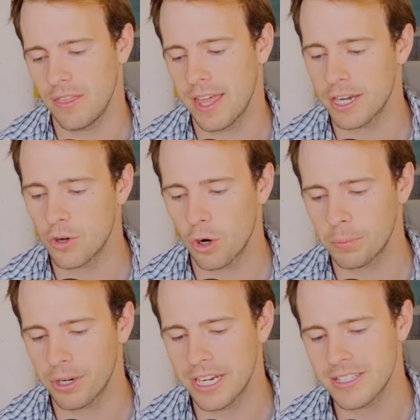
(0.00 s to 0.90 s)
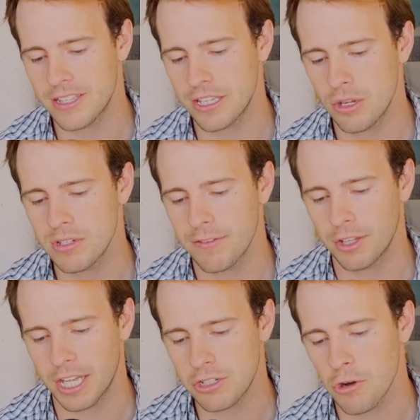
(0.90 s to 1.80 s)
that incorporates the use of
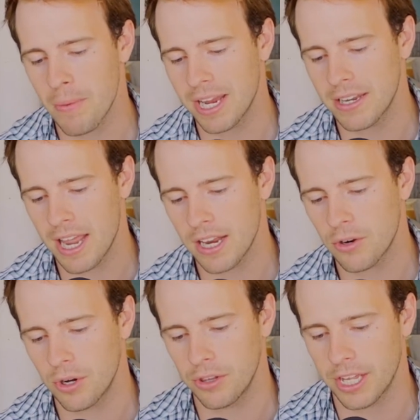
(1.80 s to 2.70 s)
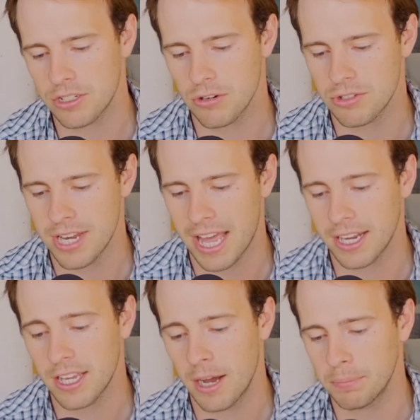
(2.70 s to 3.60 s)
electromagnetic or electrostatic
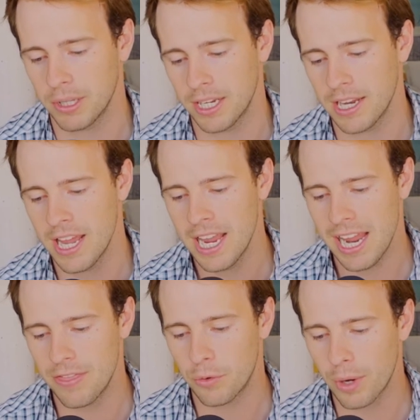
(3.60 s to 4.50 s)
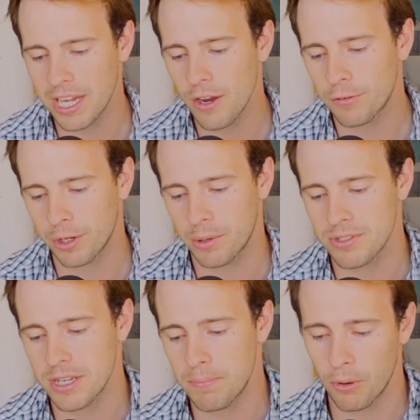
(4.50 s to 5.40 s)
coupling in the radio
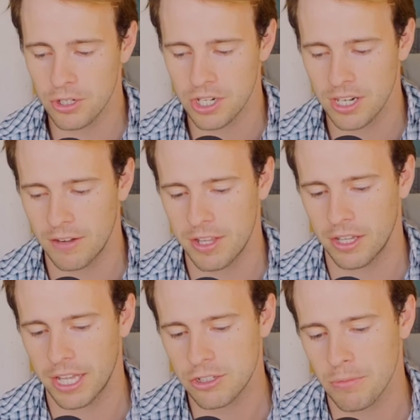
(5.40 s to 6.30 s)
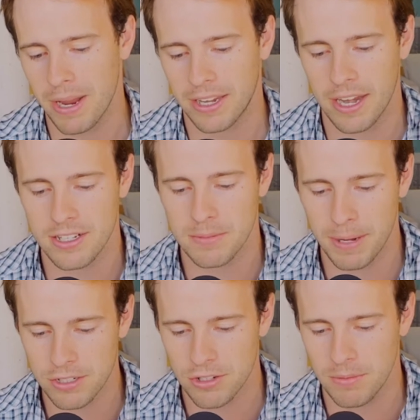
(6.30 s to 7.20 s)
frequency portion of the electromagnetic
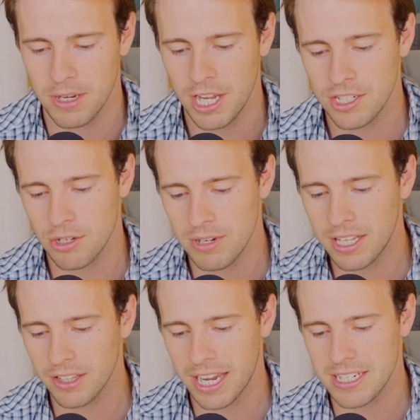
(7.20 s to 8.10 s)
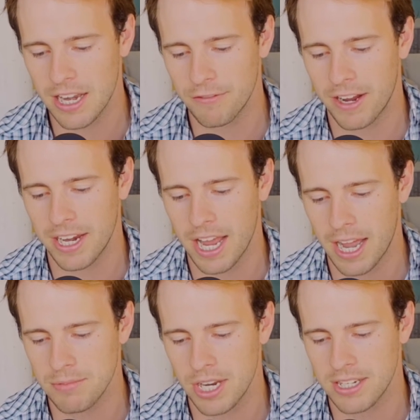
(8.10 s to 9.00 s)
spectrum to uniquely identify an
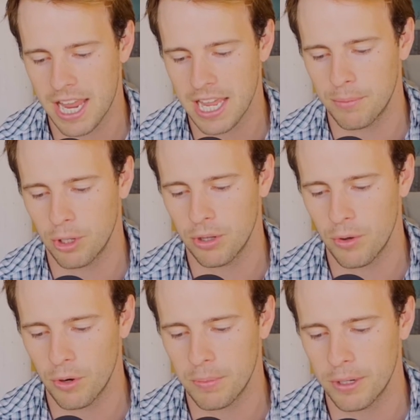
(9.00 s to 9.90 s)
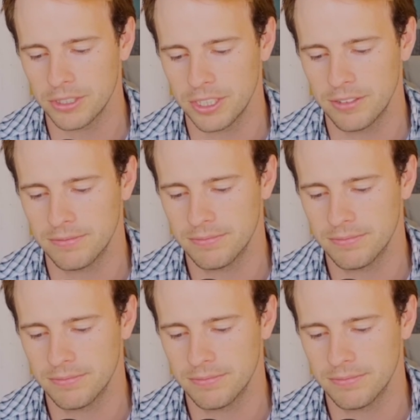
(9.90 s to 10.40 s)
object, animal, or person.